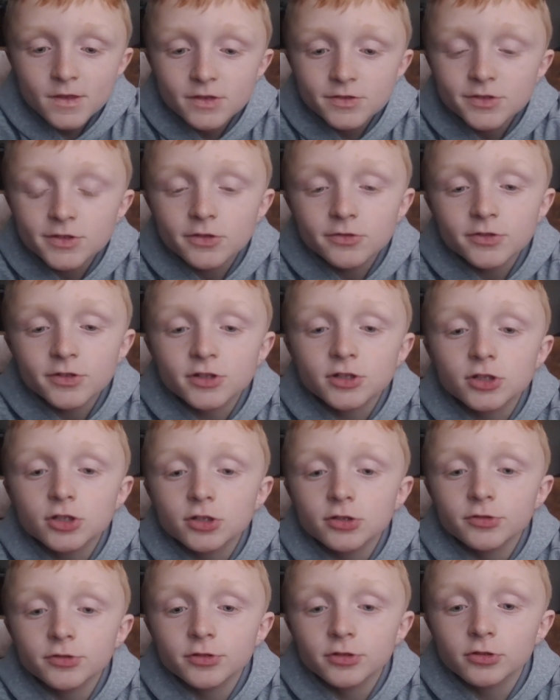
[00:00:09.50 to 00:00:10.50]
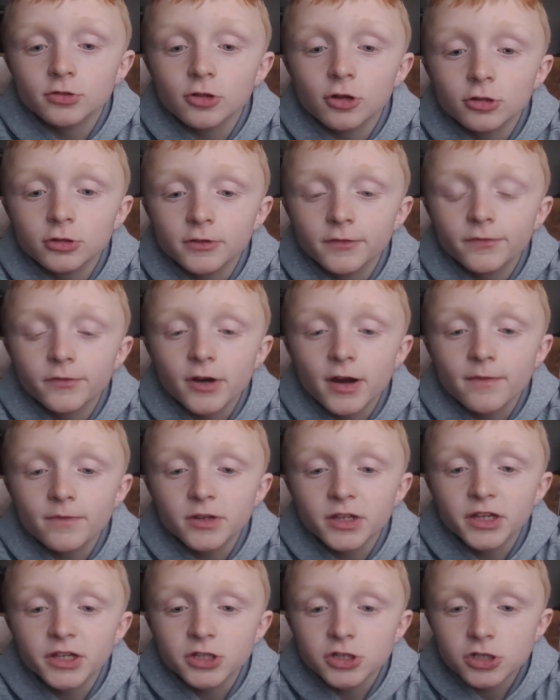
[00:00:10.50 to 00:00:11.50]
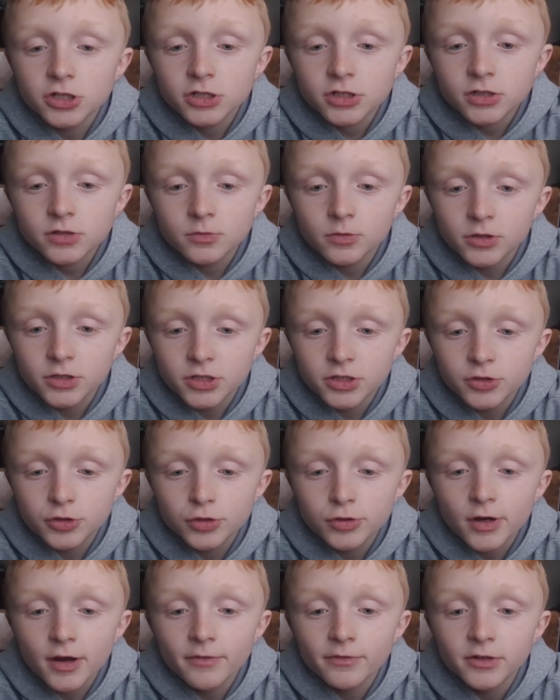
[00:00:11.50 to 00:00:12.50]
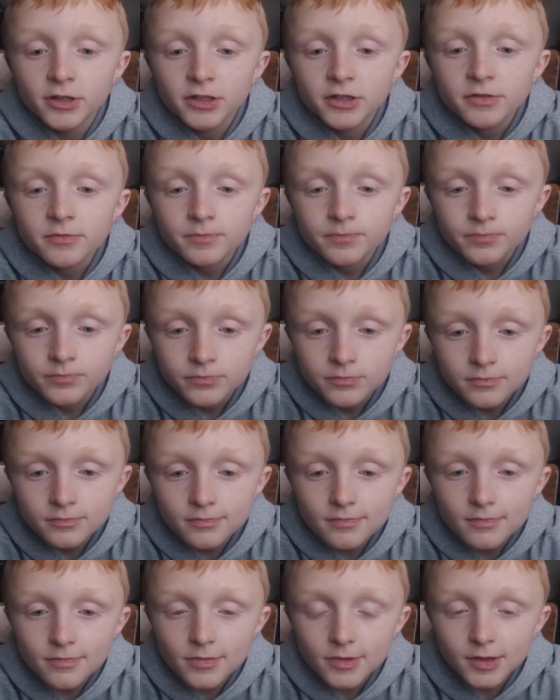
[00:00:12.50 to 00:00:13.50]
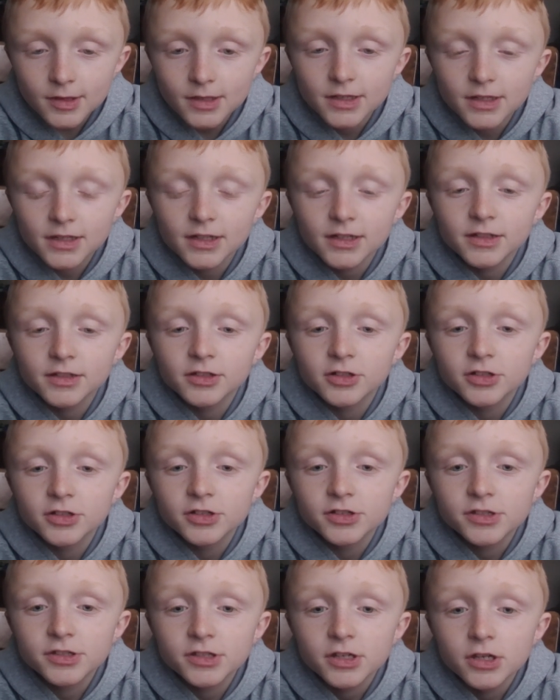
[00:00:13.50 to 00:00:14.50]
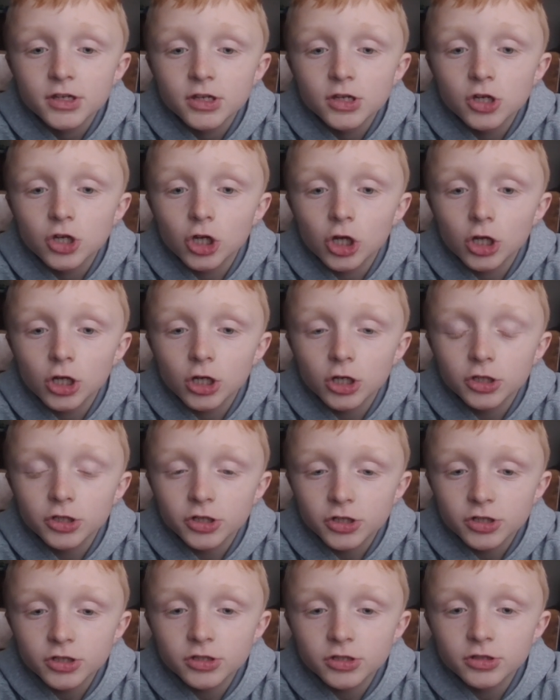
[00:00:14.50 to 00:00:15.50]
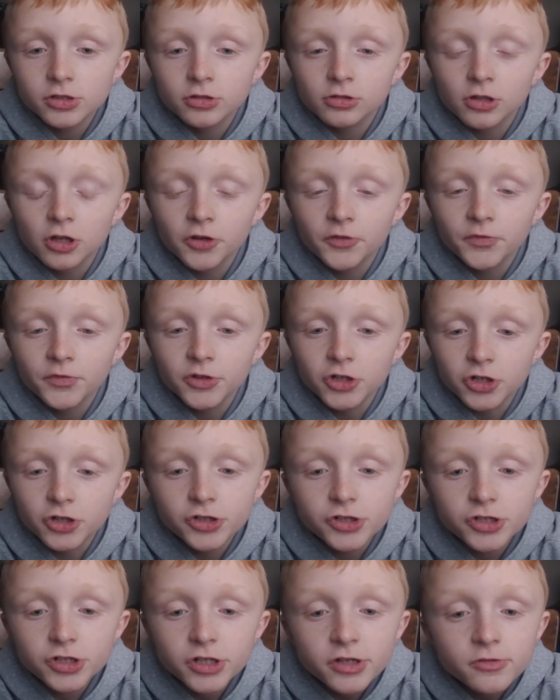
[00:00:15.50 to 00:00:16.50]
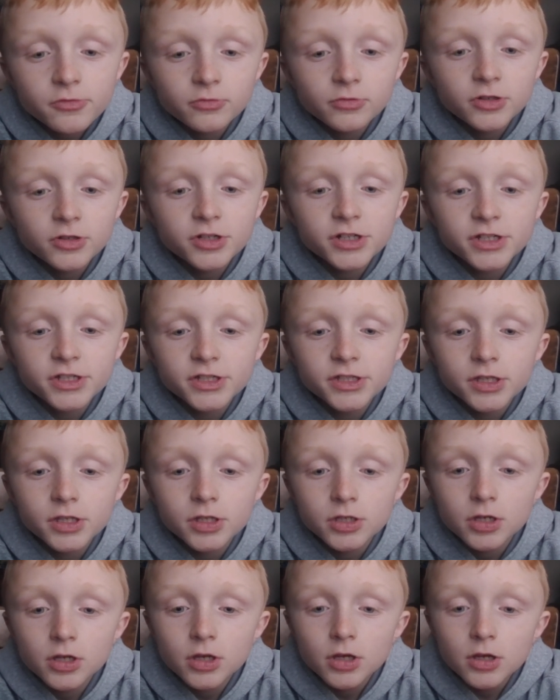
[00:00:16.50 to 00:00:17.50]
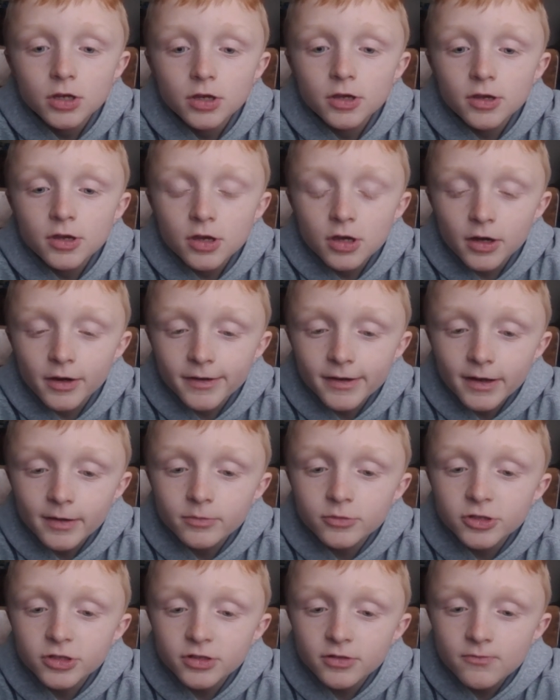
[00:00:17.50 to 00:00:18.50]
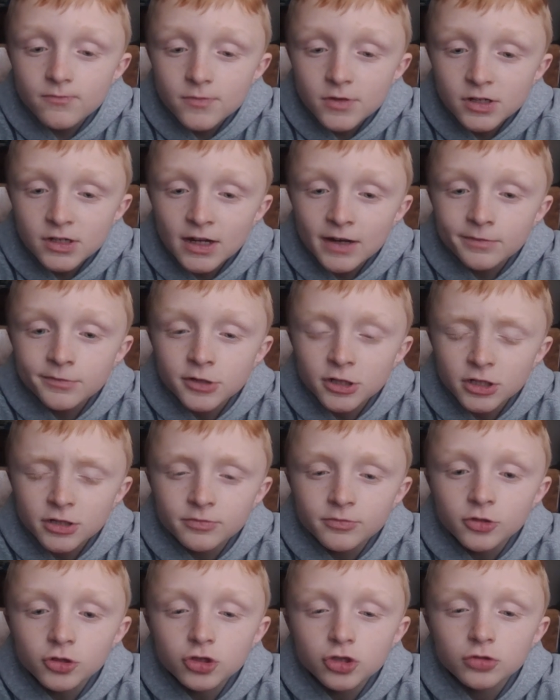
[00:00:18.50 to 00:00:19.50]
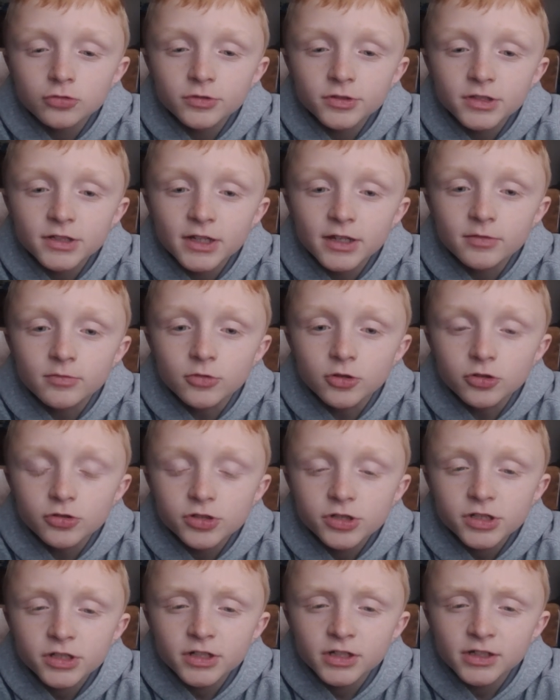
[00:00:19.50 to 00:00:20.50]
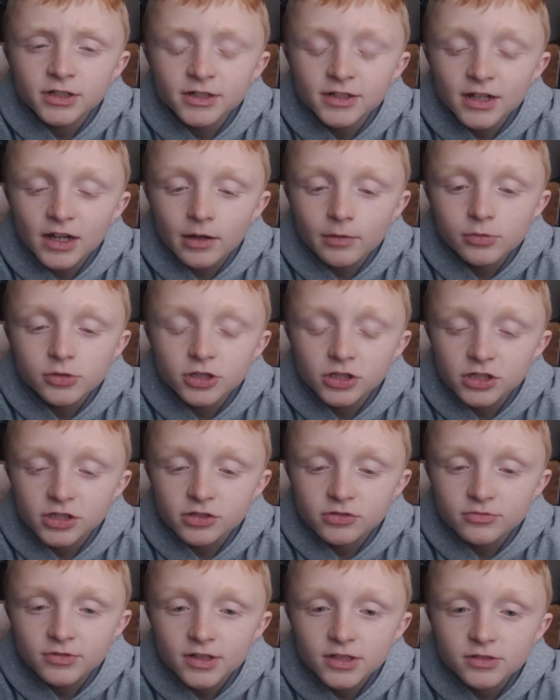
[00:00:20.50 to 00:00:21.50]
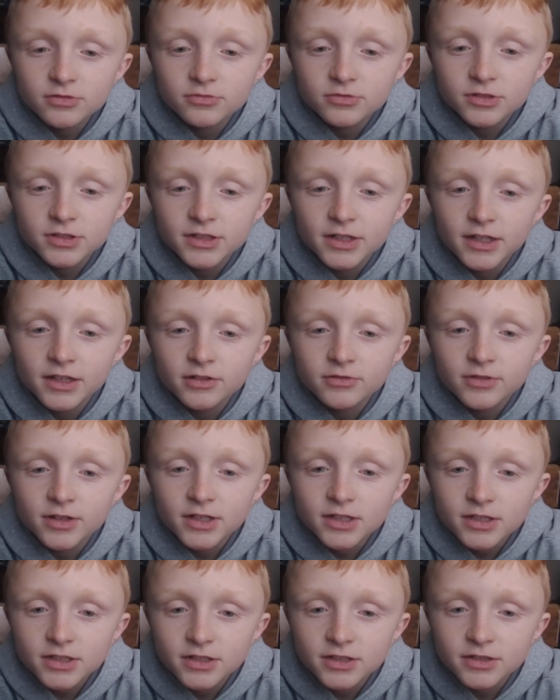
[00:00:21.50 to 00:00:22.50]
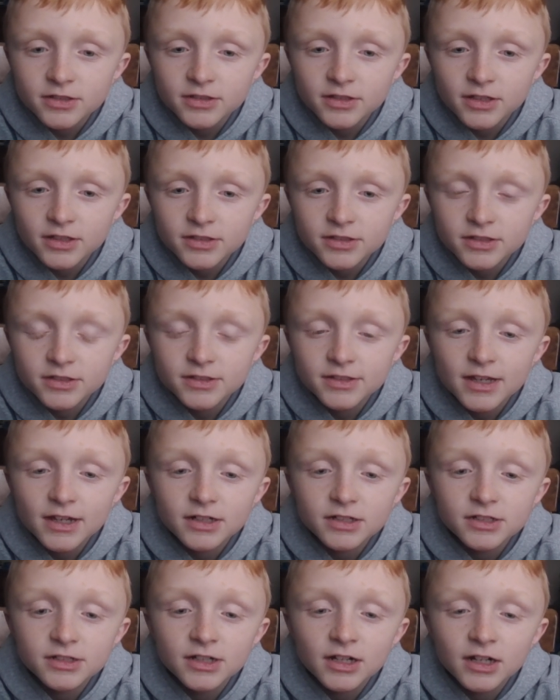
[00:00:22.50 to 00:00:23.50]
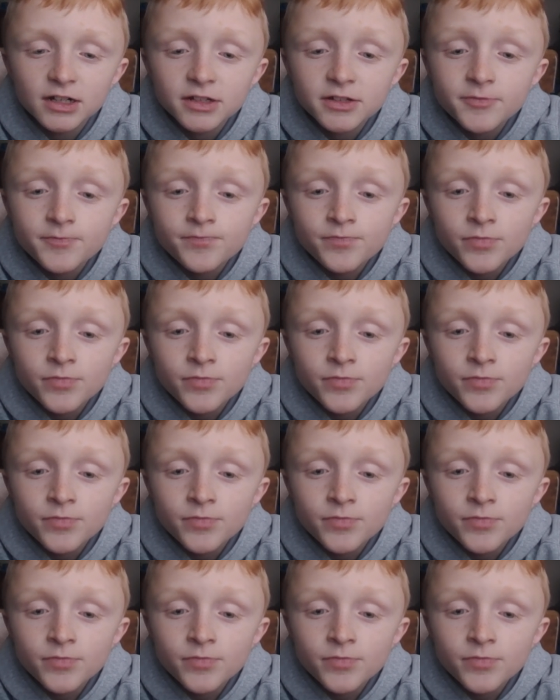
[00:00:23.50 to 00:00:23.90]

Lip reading: So there's the law of gravitation, which is gravity, and there's the law of inertia, which is an object in motion will stay in motion, and an object in rest will stay in rest, and thus is acted on